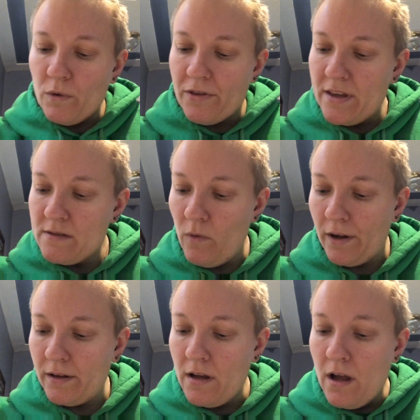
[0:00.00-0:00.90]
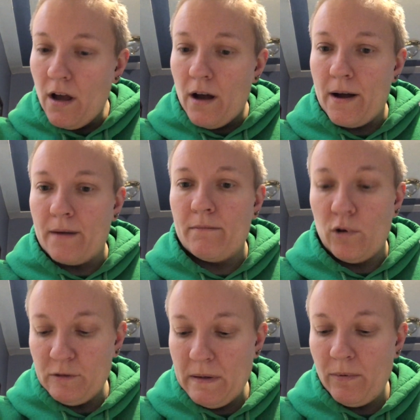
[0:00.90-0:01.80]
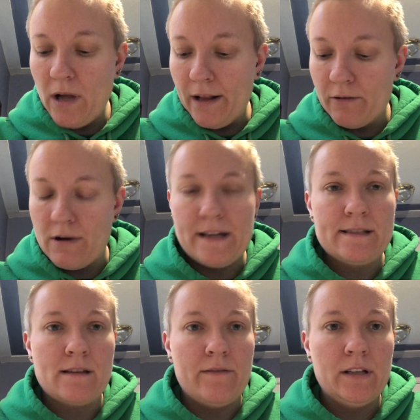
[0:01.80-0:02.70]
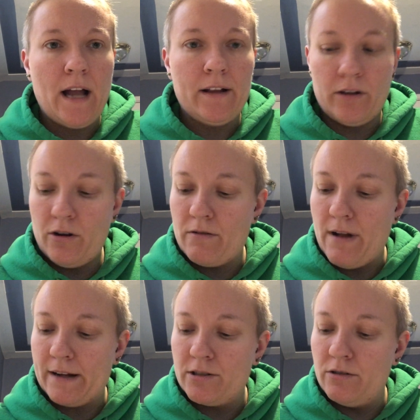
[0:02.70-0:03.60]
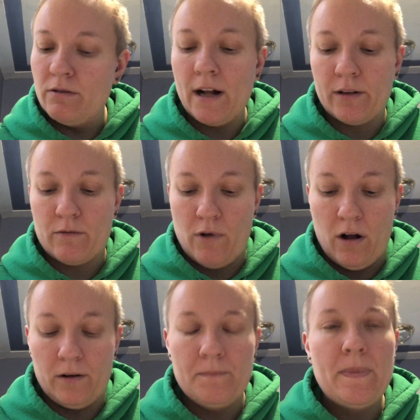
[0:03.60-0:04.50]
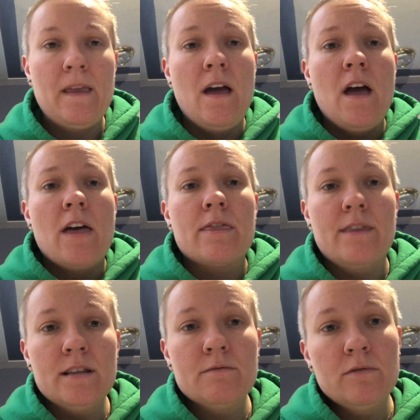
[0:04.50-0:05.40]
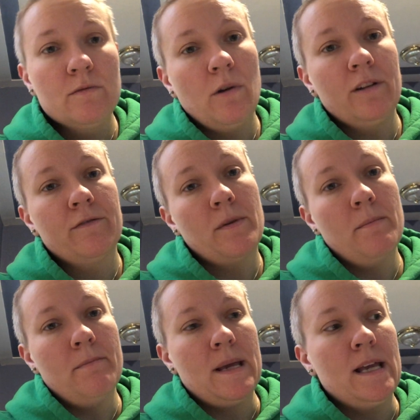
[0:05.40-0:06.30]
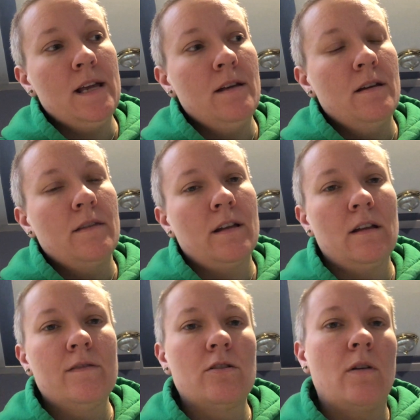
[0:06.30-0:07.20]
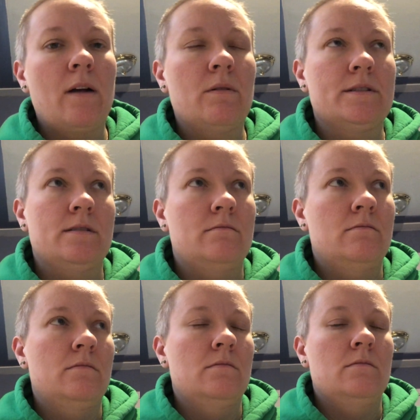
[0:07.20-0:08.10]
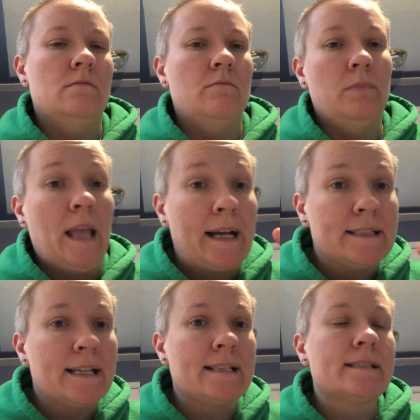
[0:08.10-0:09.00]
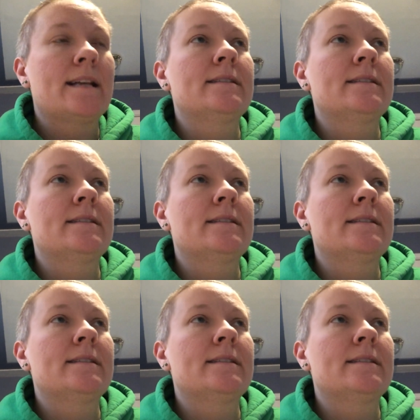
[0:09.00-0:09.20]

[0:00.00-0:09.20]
With this one, most people got it right. 7 got it correct, 2 got it wrong. This was one for me that even though I wasn't blind taste